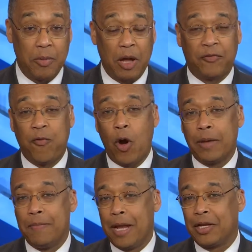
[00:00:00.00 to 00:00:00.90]
about
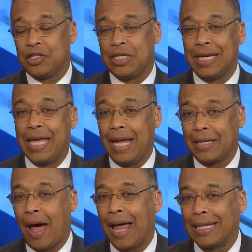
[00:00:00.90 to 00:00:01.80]
40 minutes to get
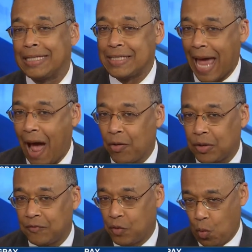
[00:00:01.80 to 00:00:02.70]
Collins out
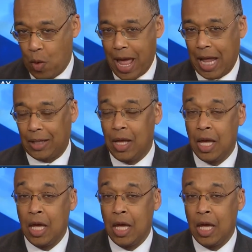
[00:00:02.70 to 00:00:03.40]
of the well,